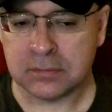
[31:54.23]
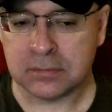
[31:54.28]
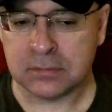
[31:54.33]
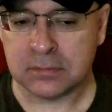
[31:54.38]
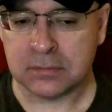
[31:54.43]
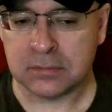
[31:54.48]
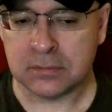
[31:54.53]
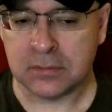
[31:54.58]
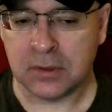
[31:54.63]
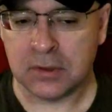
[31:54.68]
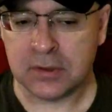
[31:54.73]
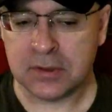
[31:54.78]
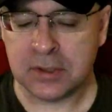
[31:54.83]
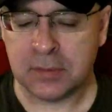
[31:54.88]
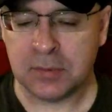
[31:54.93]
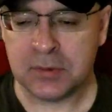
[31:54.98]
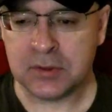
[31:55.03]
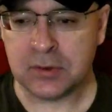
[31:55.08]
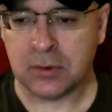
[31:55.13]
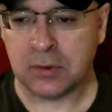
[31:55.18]
Sigmas don't
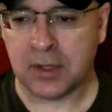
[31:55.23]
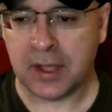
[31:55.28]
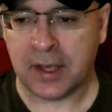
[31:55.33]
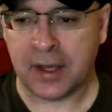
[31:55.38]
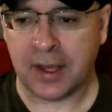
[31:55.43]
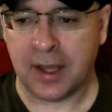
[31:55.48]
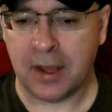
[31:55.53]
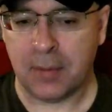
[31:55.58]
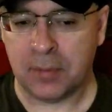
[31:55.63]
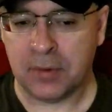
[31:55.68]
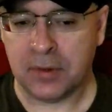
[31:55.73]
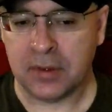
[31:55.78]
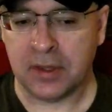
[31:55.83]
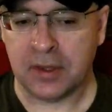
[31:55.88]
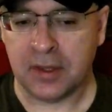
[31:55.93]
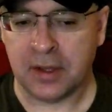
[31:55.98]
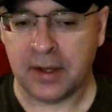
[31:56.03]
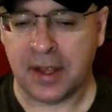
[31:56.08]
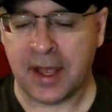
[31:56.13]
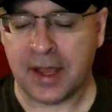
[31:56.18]
lack empathy; they
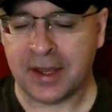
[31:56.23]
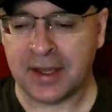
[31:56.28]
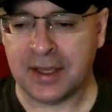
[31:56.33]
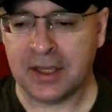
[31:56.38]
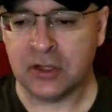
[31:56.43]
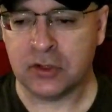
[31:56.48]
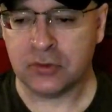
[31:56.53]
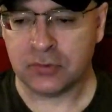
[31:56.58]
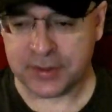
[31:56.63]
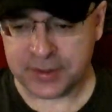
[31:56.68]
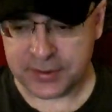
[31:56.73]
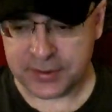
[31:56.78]
lack interest.